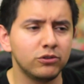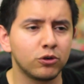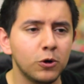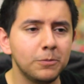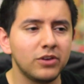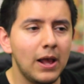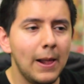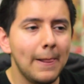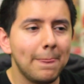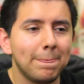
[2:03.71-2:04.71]
these groups,
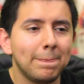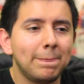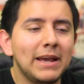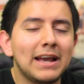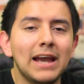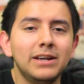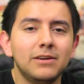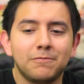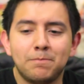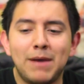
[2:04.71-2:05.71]
they kind
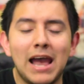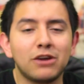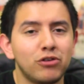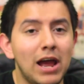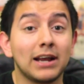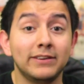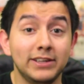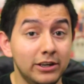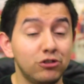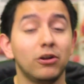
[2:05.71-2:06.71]
of backtrack on
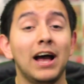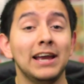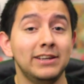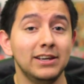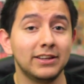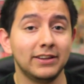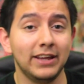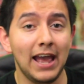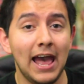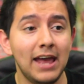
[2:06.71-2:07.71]
the initial idea that
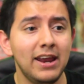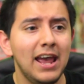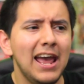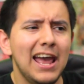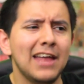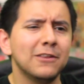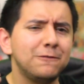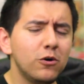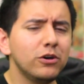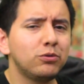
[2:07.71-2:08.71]
they had, and the
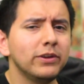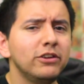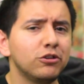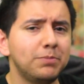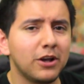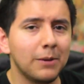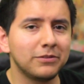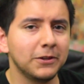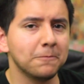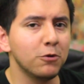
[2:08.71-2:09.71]
focus really just
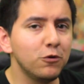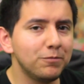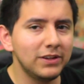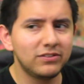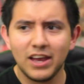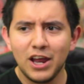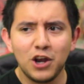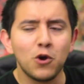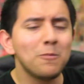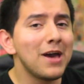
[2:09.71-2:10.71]
becomes on the movement.
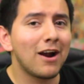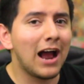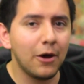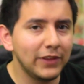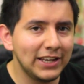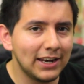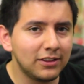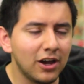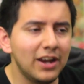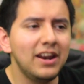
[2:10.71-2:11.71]
No matter how they get
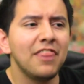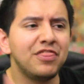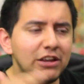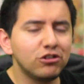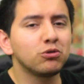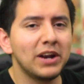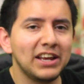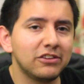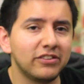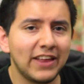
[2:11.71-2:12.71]
it done, they just want
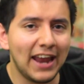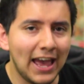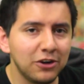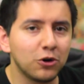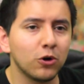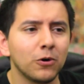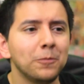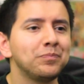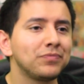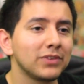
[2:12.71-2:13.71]
to get to that end goal.